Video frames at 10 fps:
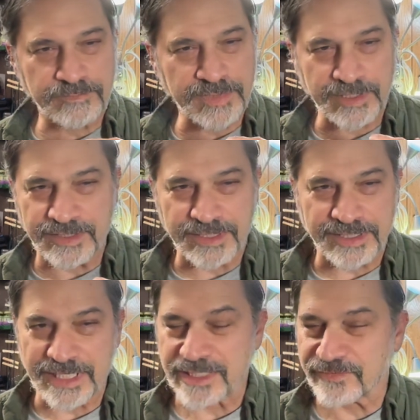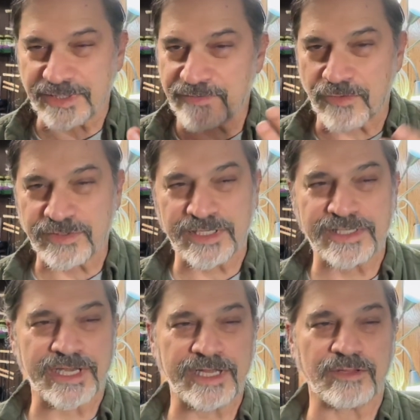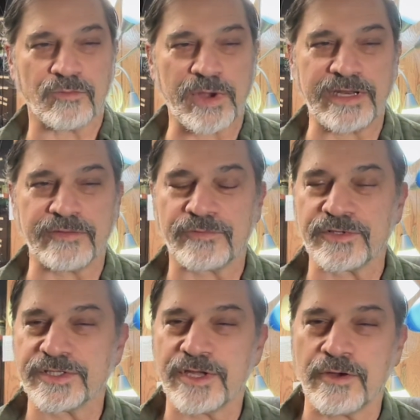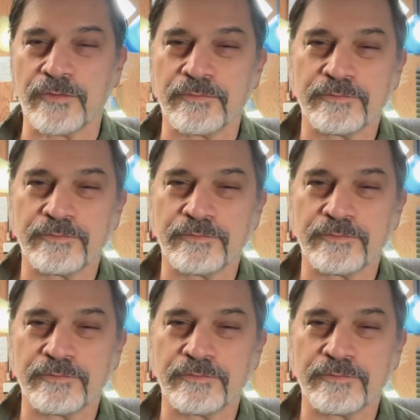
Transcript: it successfully evokes its title, Waiting for Snow.